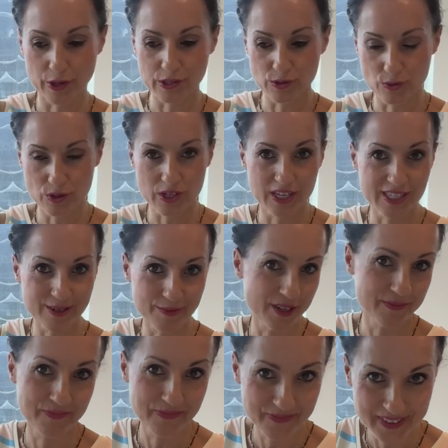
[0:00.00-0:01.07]
a suitcase. I
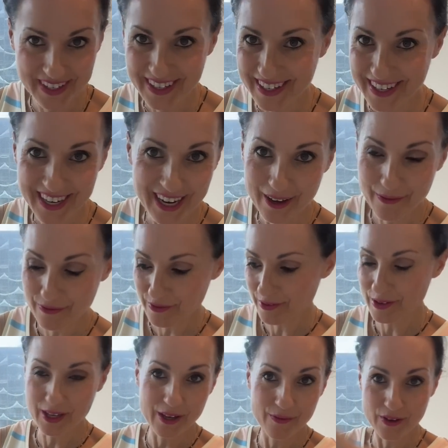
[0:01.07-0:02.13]
mean, I've
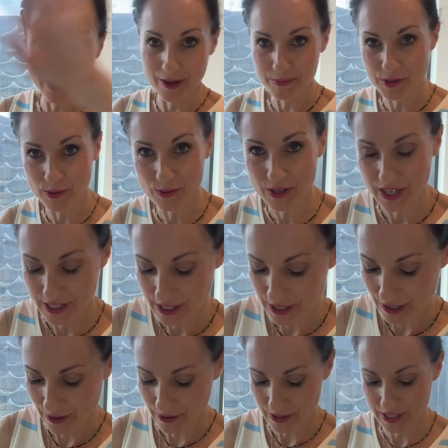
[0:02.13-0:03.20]
given up suitcases
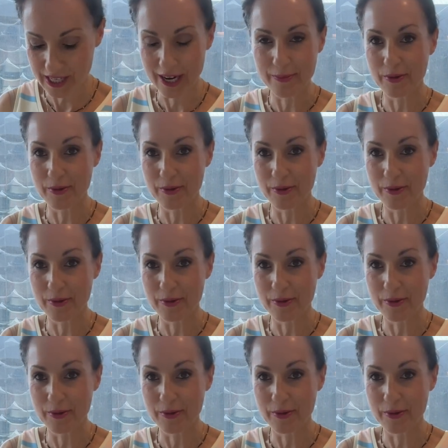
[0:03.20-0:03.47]
long time